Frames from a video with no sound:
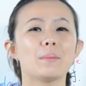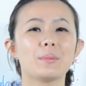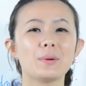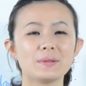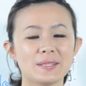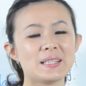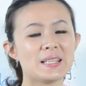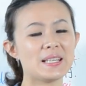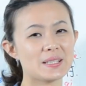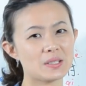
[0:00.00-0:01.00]
puts
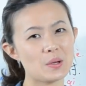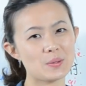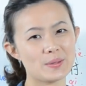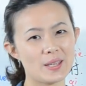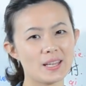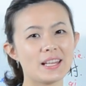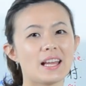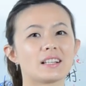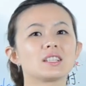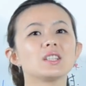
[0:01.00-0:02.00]
his clothes in
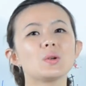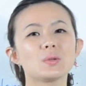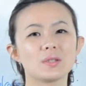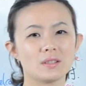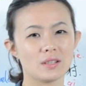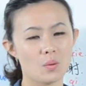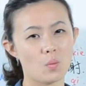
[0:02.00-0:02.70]
and closes the